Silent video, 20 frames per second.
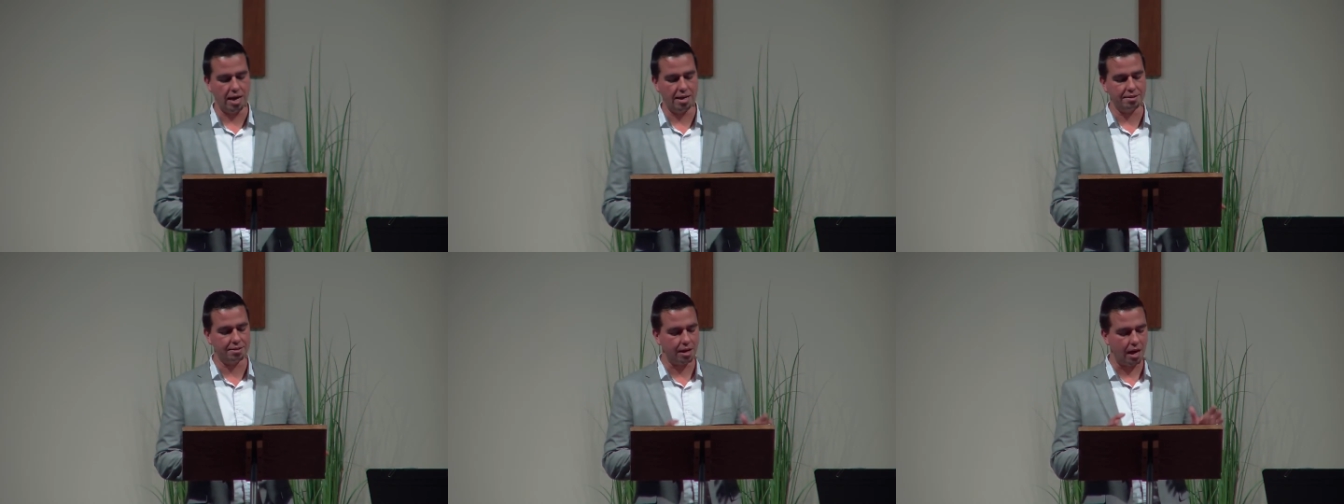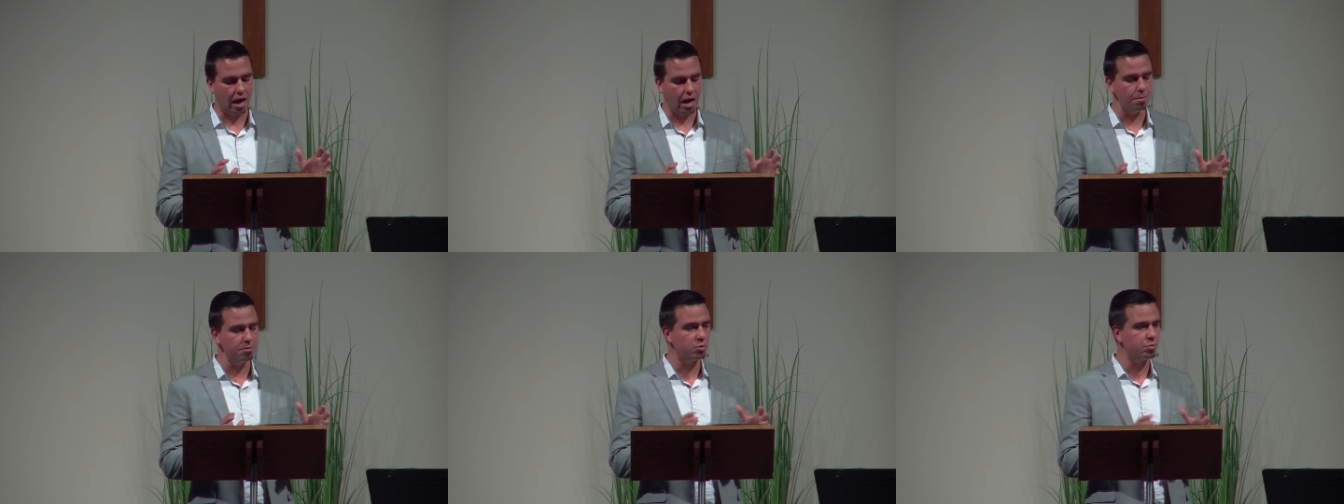At
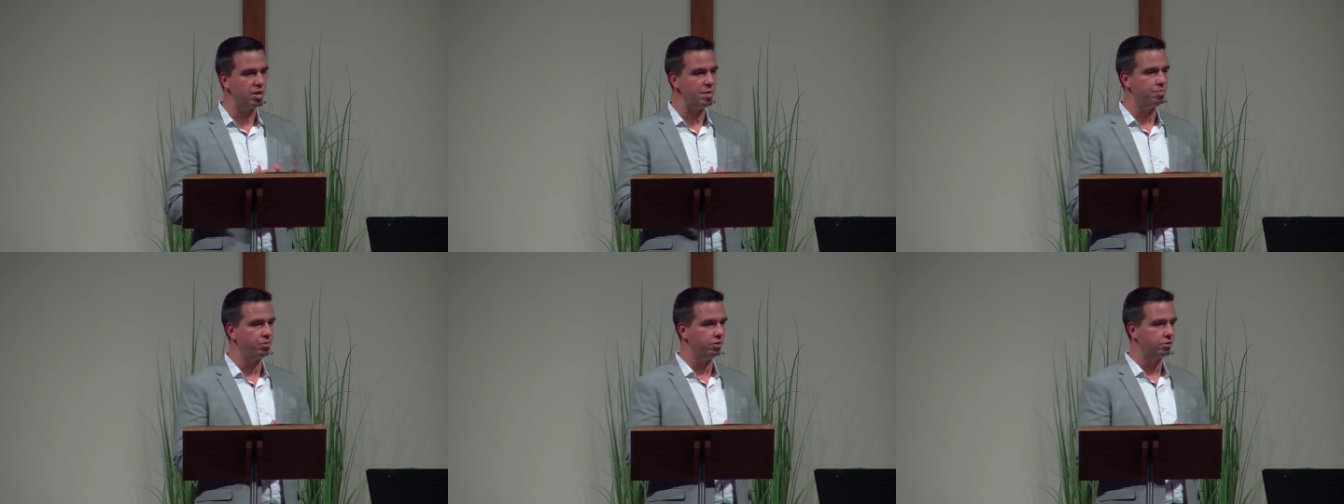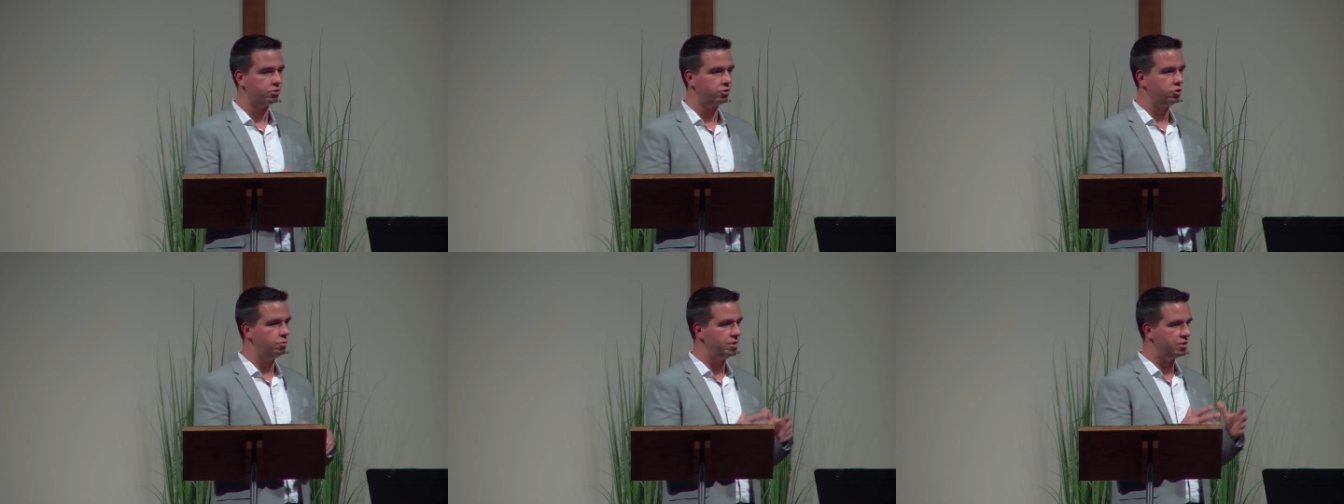times, people
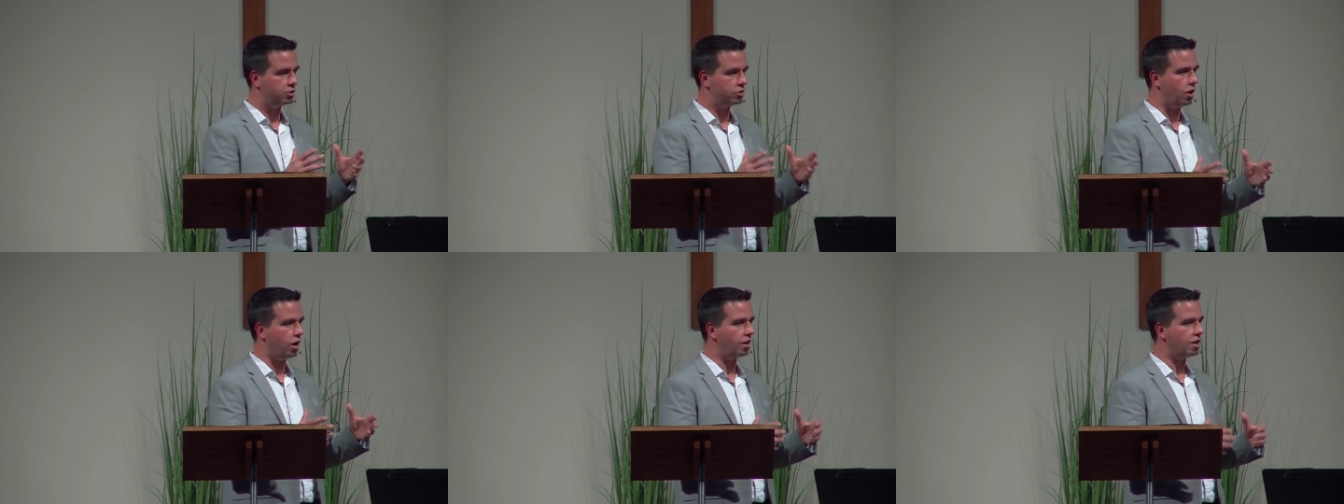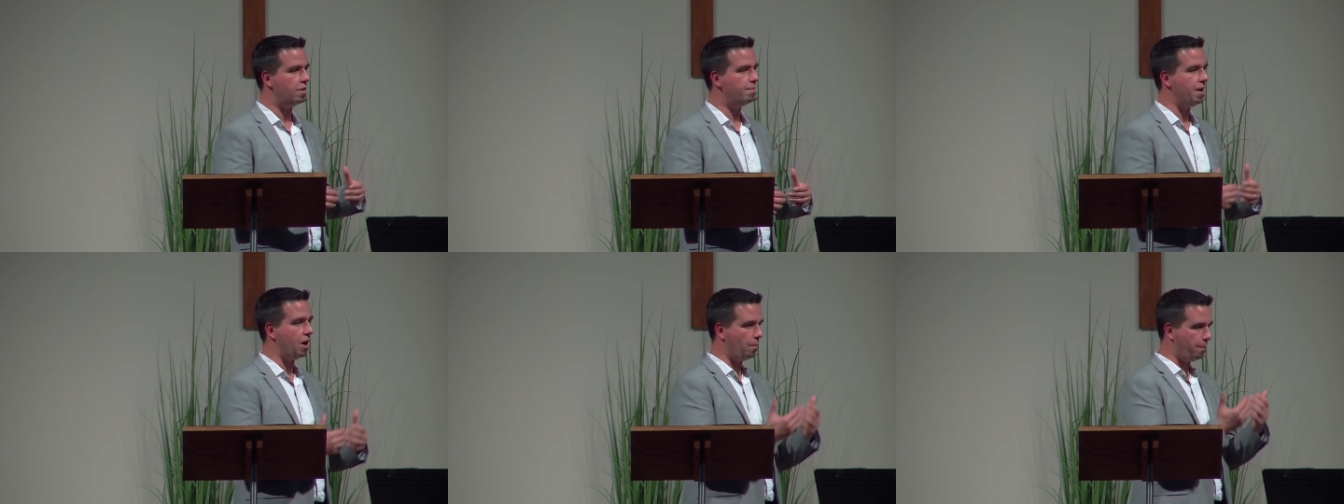assume it's
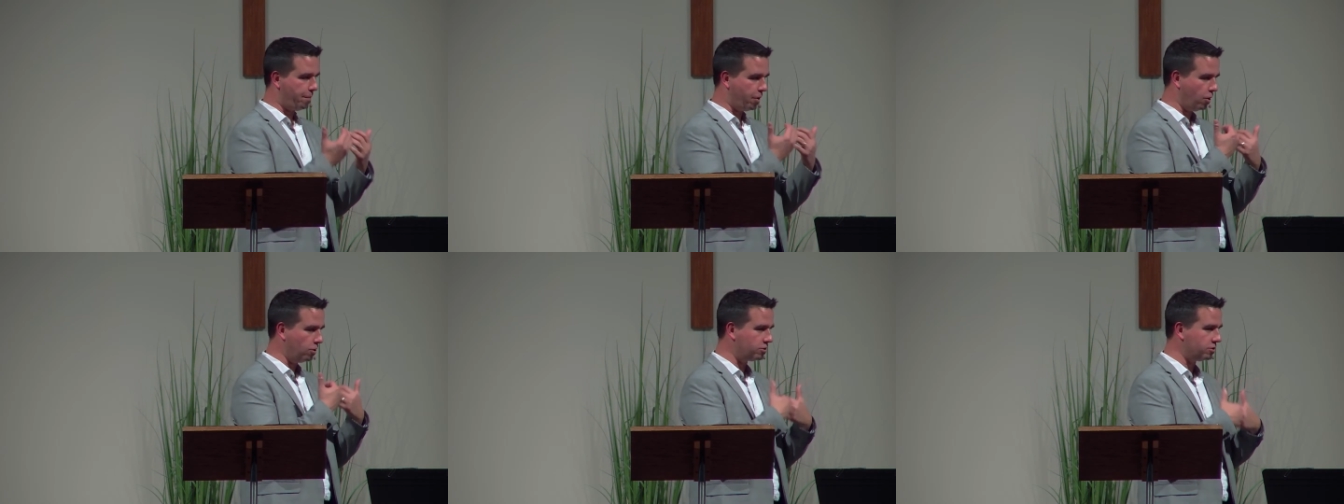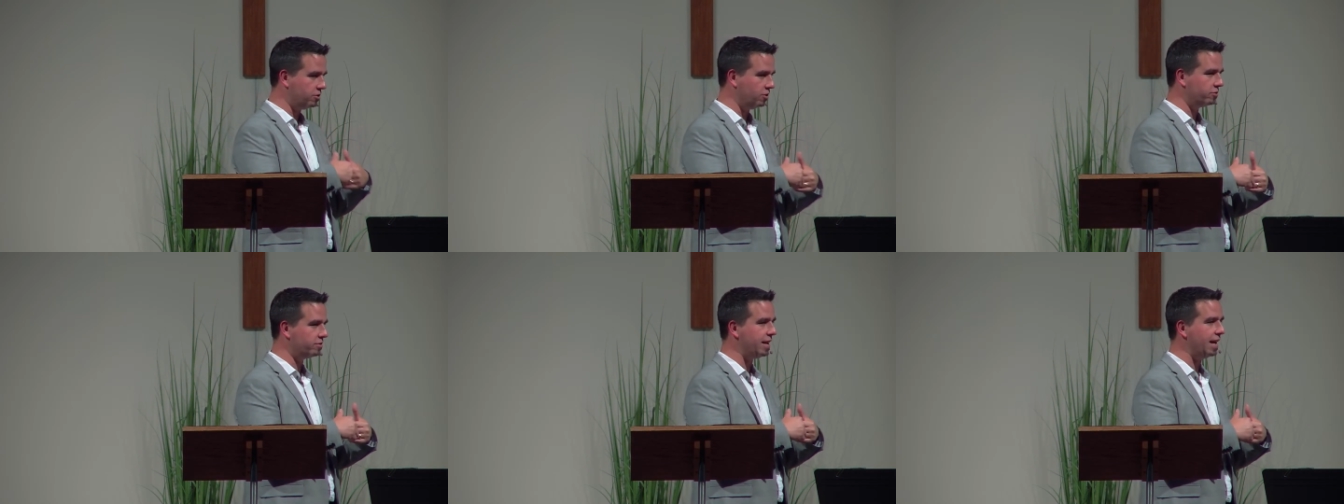talking about
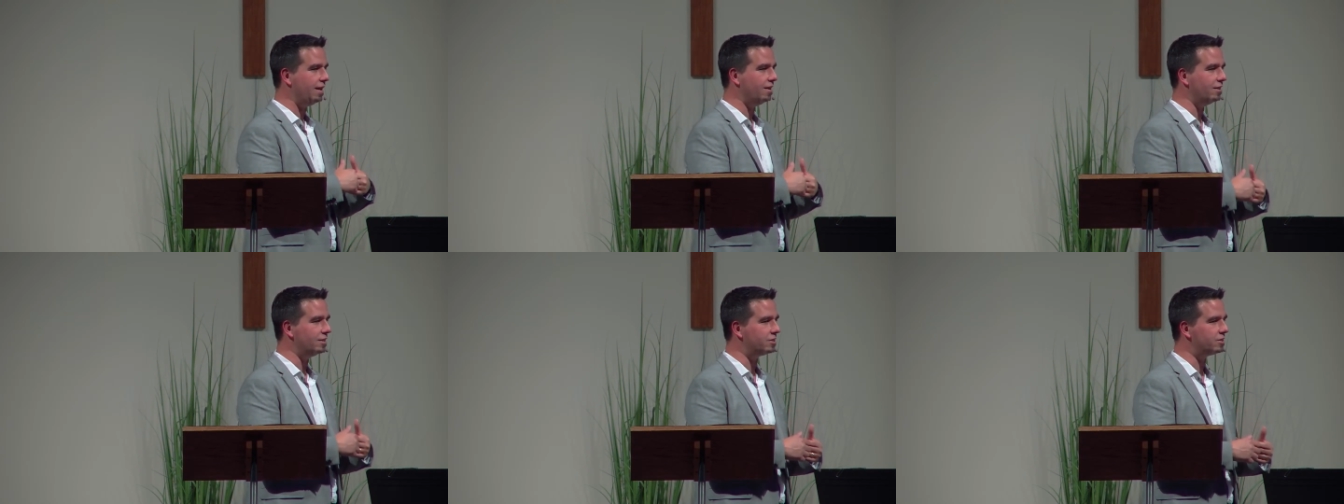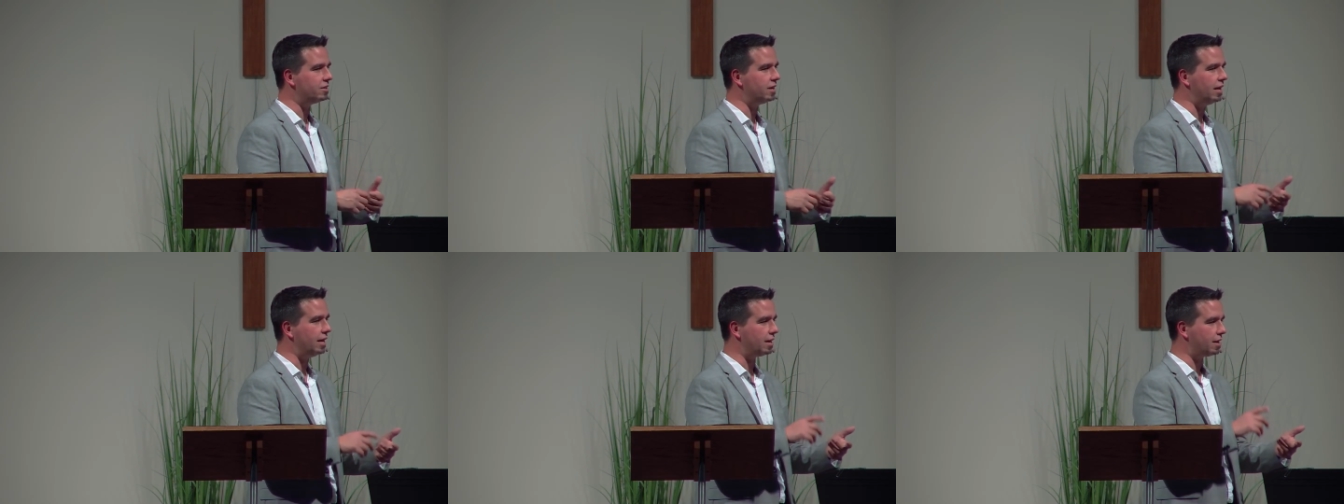personal
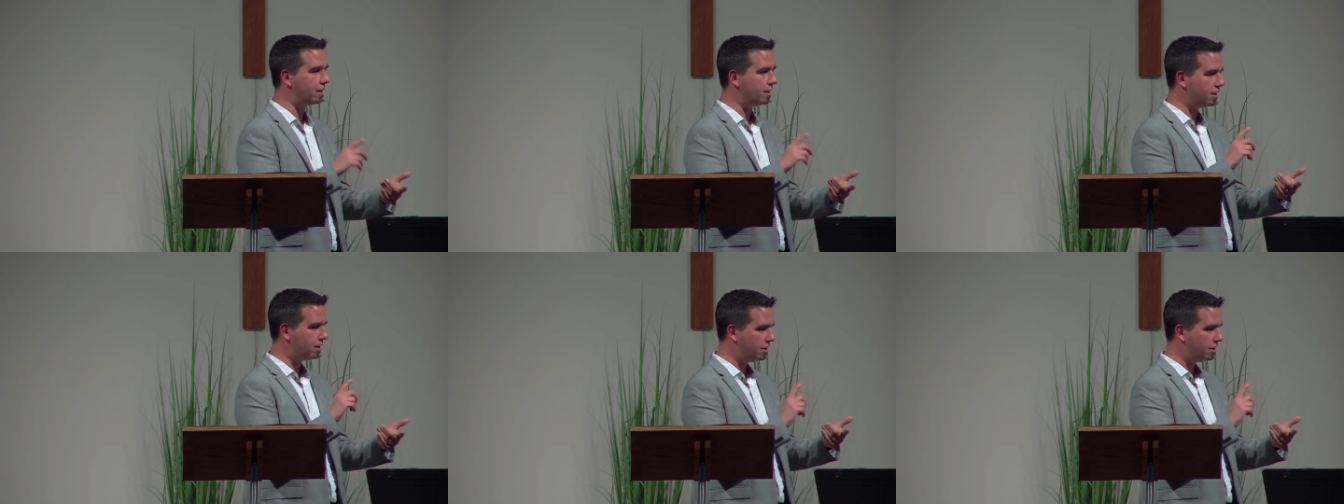talents, like